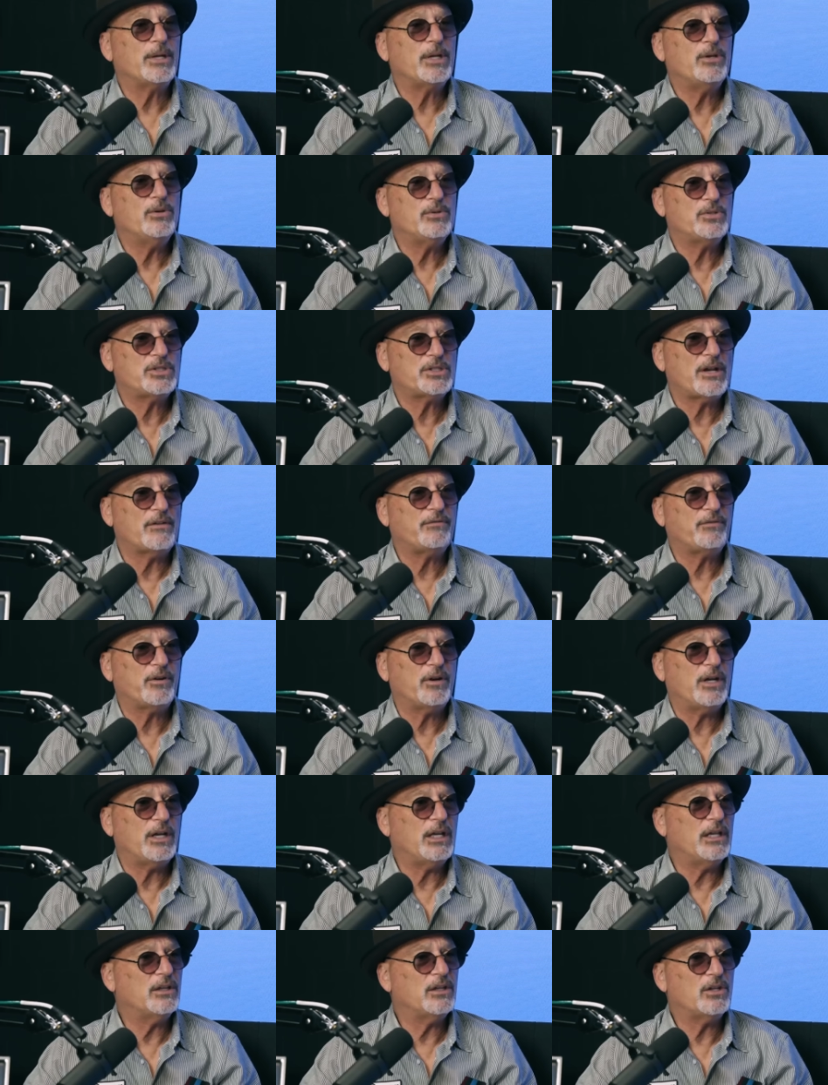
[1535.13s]
who
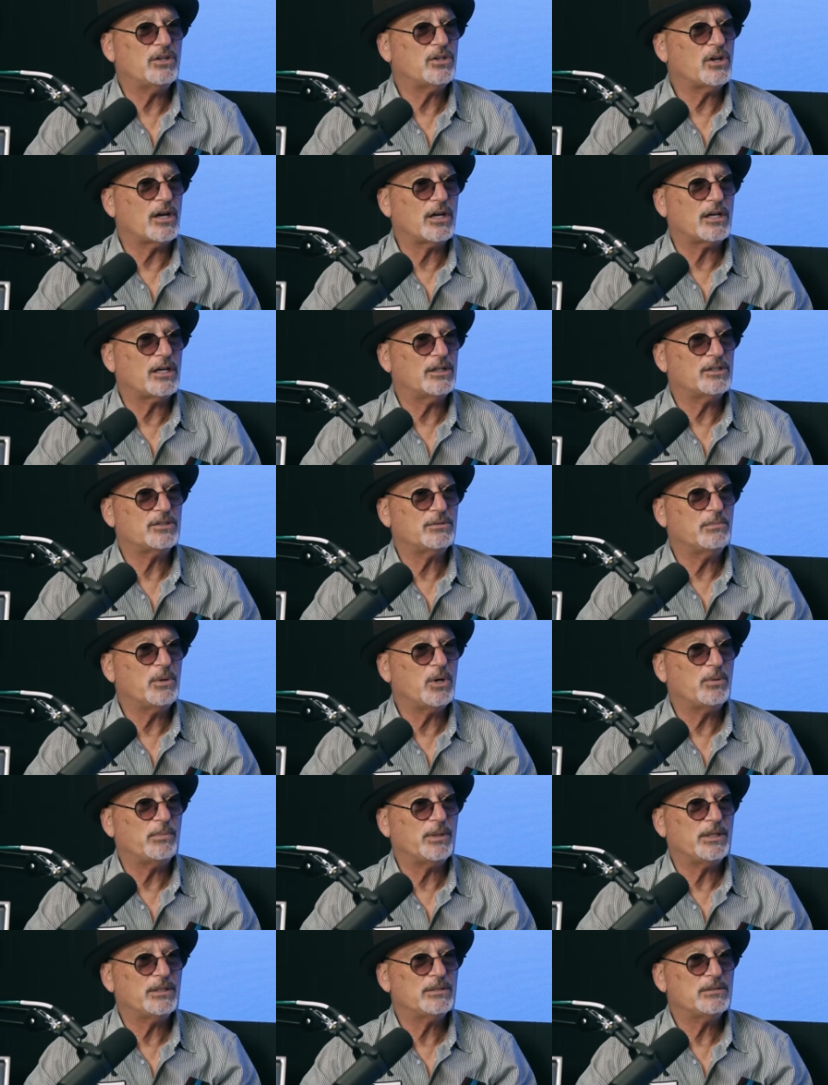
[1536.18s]
suffered in the darkest
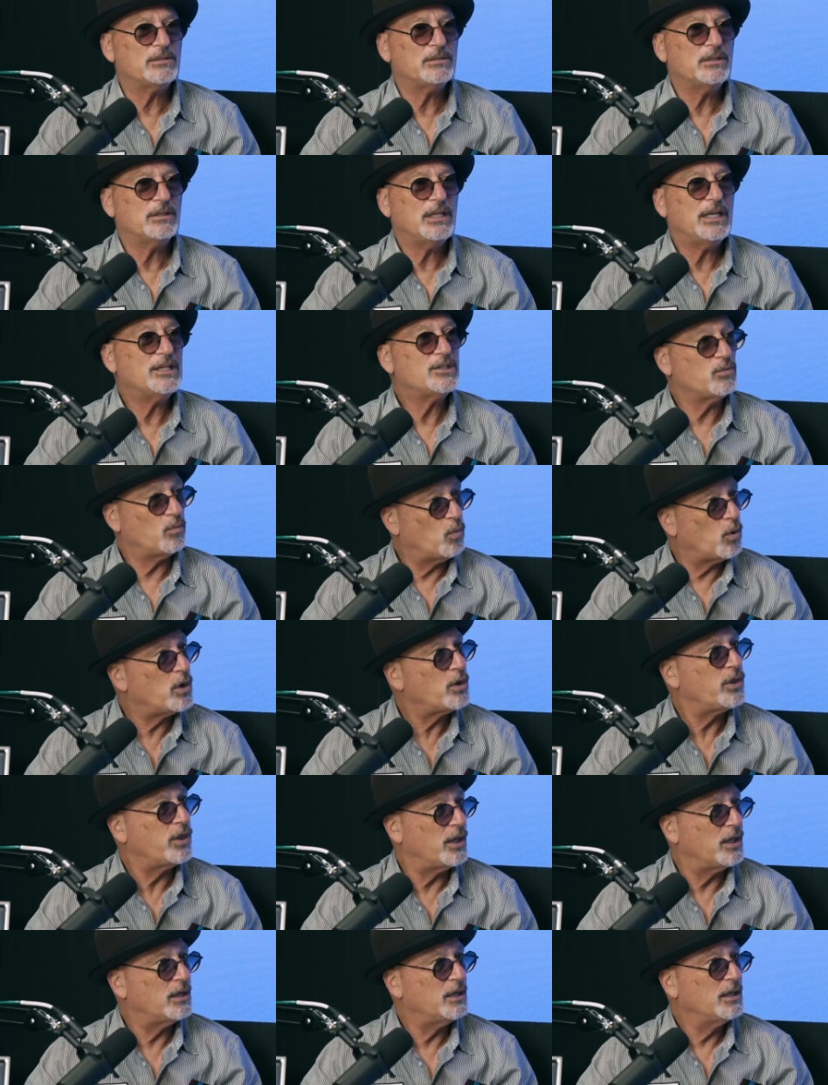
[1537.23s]
moments, it's
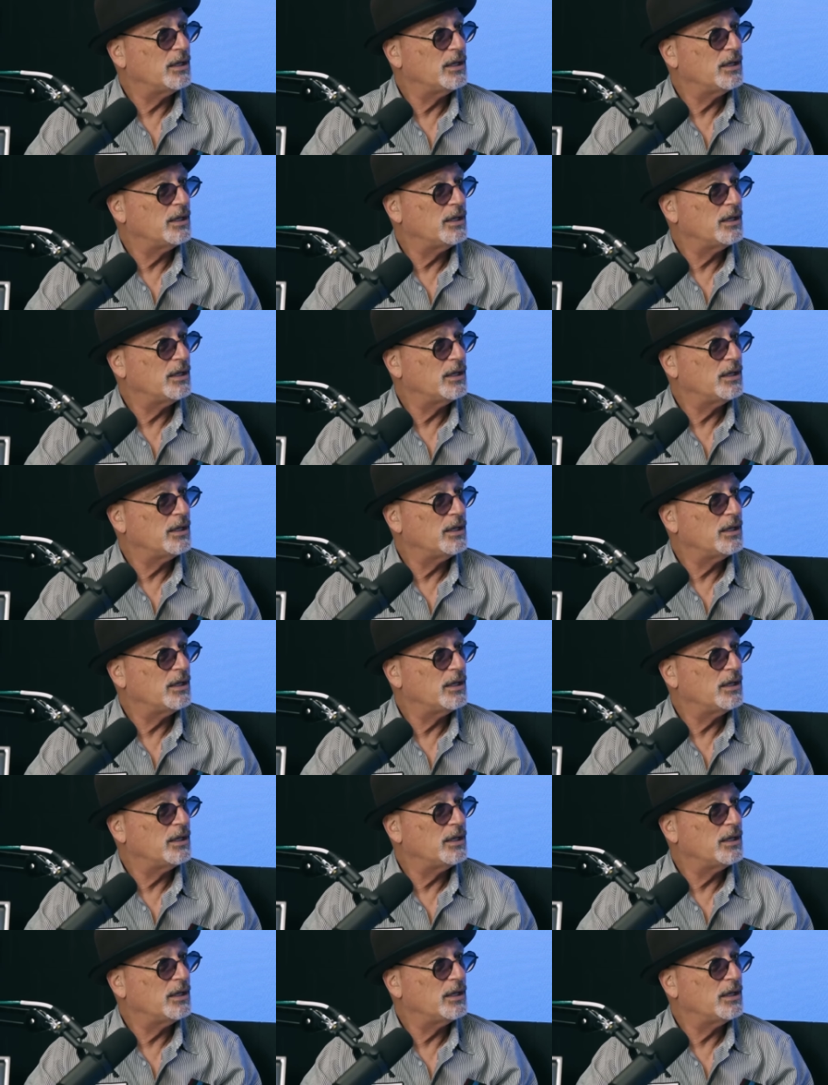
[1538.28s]
worth it.